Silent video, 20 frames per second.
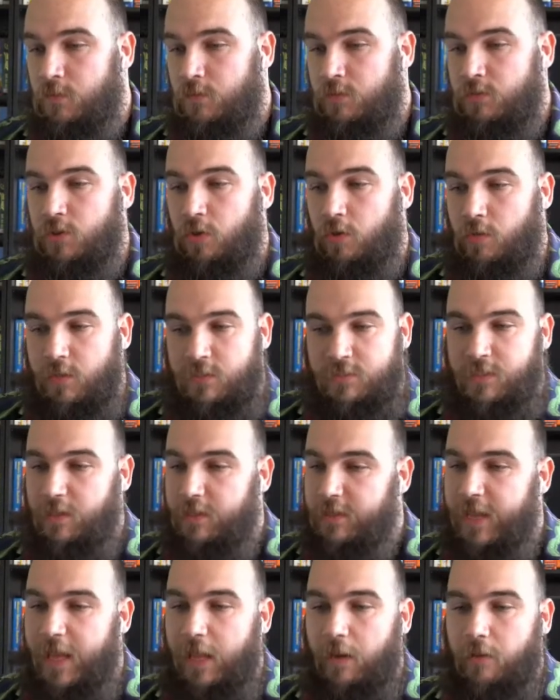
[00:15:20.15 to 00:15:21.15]
So it's going to
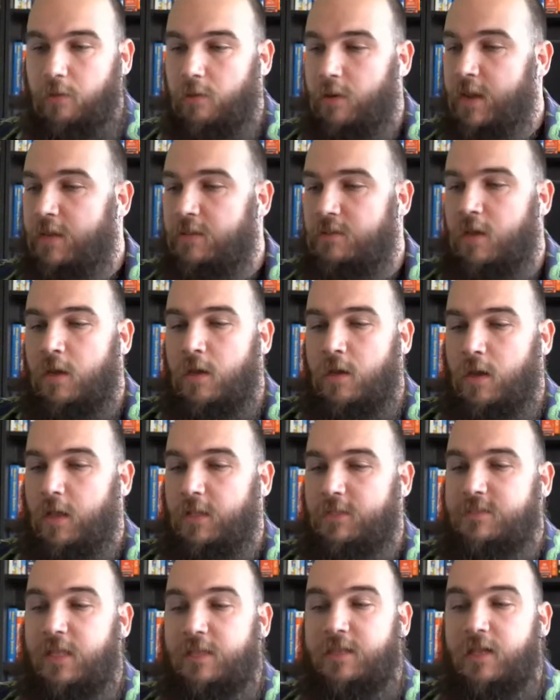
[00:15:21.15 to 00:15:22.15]
calculate,
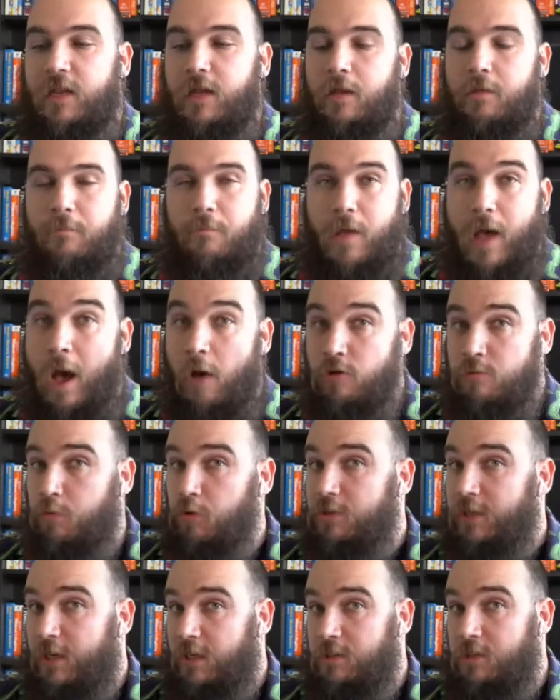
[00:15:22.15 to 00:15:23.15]
it's not going to
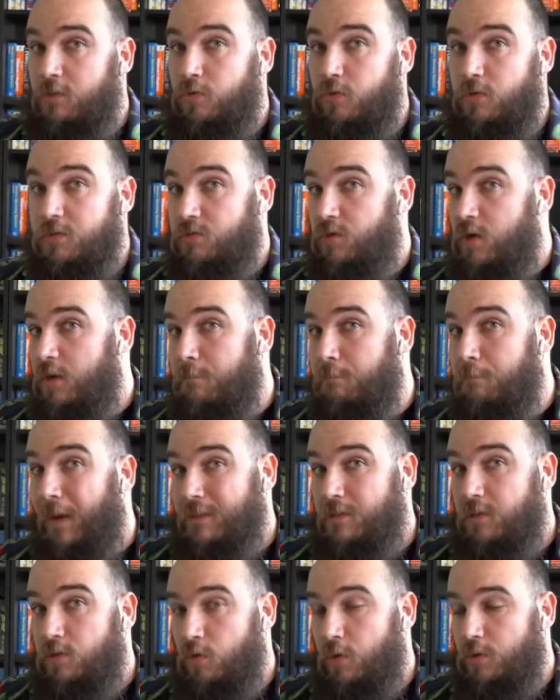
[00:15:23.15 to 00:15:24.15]
output anything to the screen,
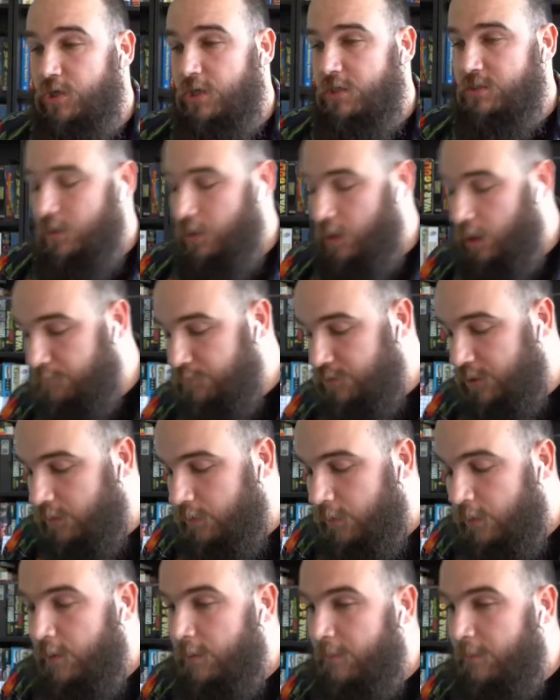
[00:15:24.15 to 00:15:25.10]
but to a JSON object.